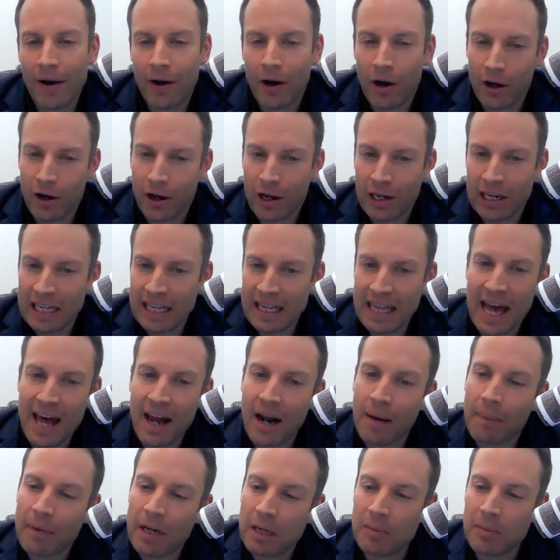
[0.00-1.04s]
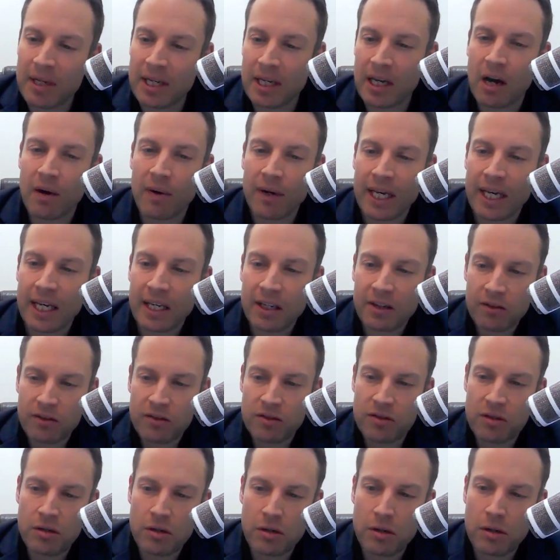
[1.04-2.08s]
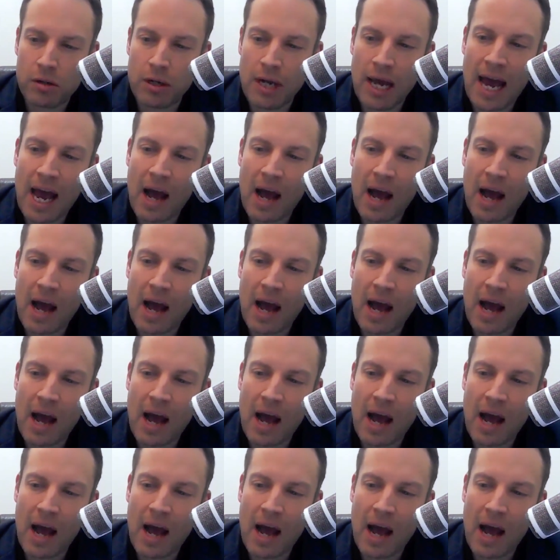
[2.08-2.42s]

Not only that, I'm going to be going into